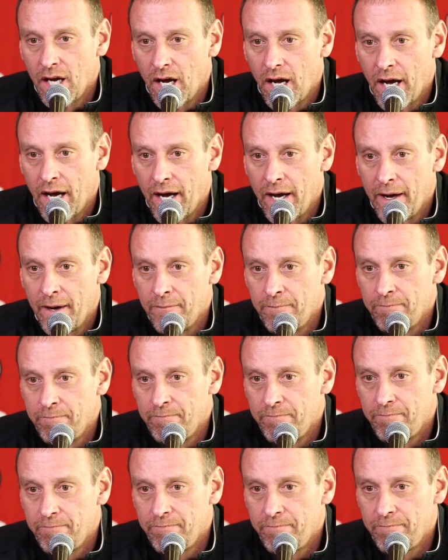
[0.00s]
and
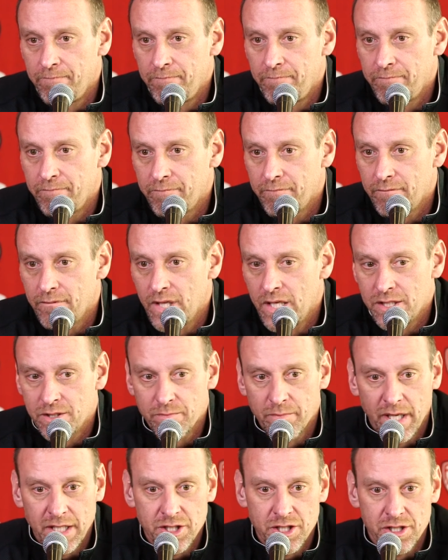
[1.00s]
as
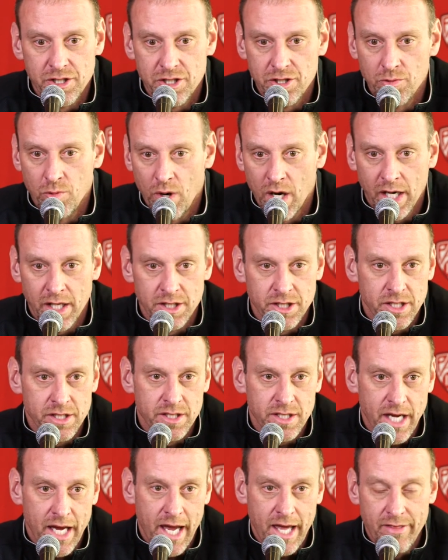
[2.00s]
much as you want to just
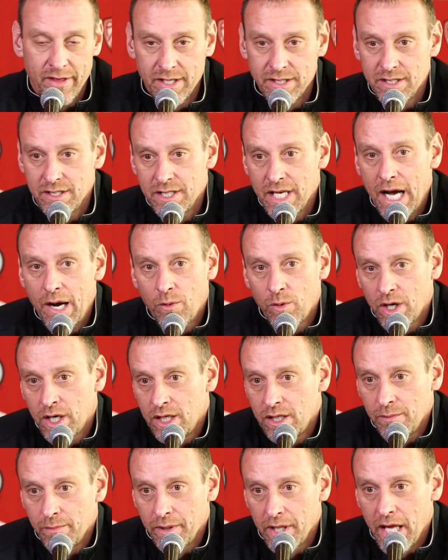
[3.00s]
say, hey, this is how we're
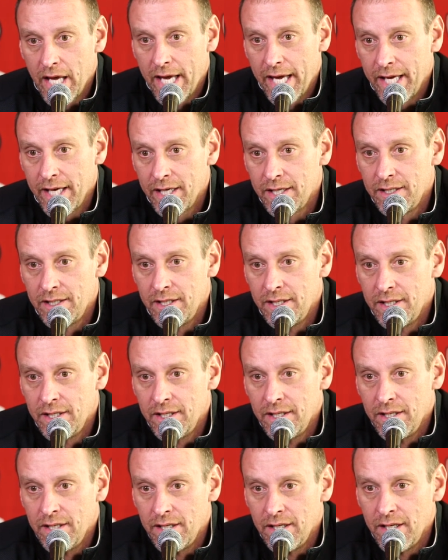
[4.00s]
going to play,
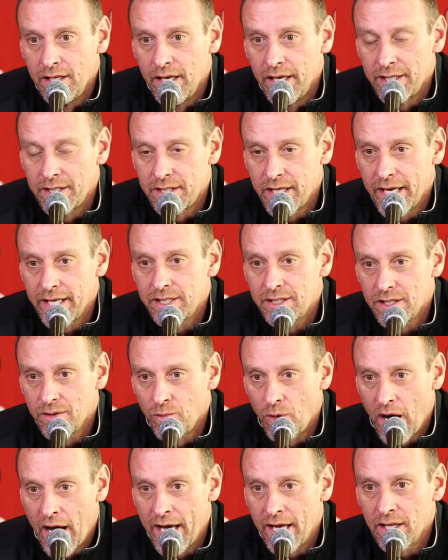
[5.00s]
it takes a
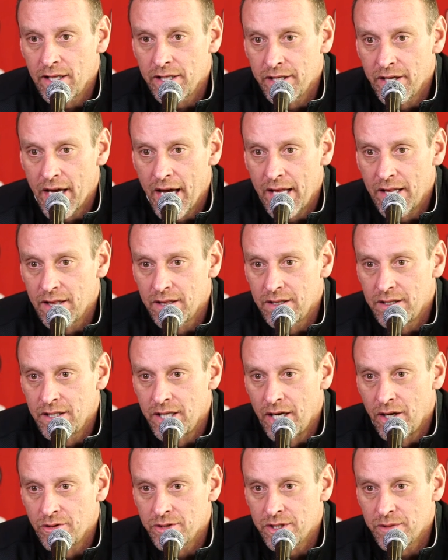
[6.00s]
while. You got,
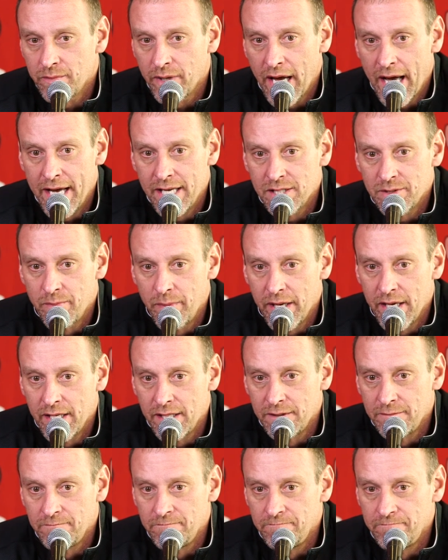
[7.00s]
you know, some guys
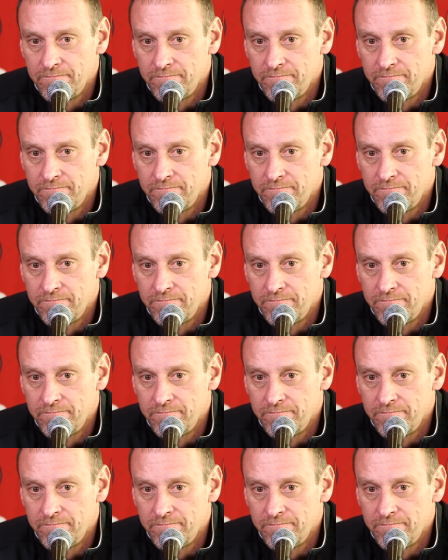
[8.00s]
being